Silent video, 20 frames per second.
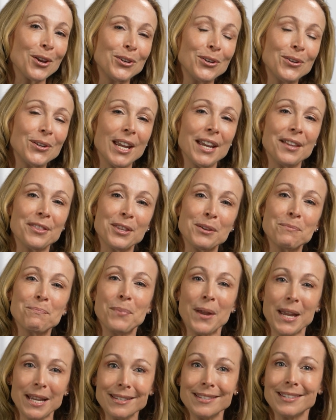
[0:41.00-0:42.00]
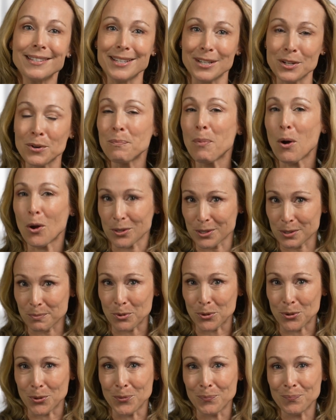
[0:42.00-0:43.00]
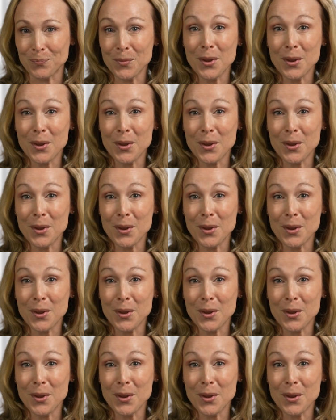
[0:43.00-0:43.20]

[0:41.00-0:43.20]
you get the best deal possible.